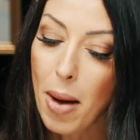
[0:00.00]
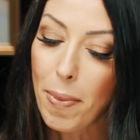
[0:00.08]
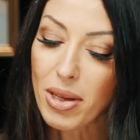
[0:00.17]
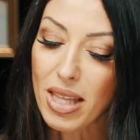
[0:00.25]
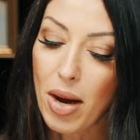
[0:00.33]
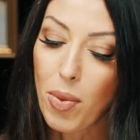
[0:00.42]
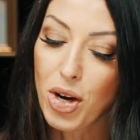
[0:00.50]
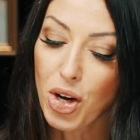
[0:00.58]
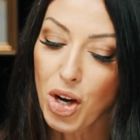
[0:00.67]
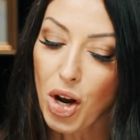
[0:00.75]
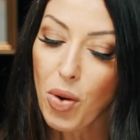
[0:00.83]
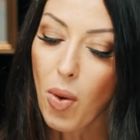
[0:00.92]
but there were
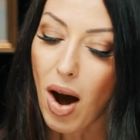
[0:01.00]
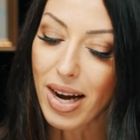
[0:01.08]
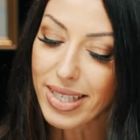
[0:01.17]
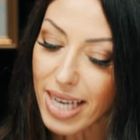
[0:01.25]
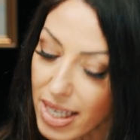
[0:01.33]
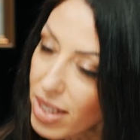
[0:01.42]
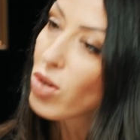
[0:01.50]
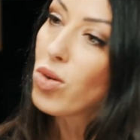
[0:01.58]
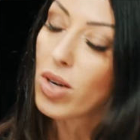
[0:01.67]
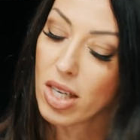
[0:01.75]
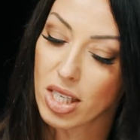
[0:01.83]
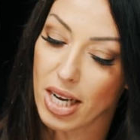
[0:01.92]
new identical
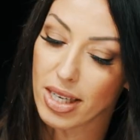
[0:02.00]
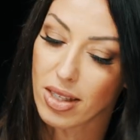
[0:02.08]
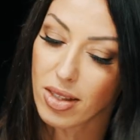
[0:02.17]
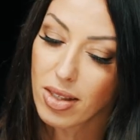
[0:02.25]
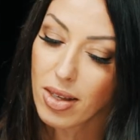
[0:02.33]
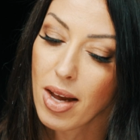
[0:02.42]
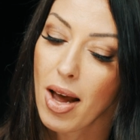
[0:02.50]
containers.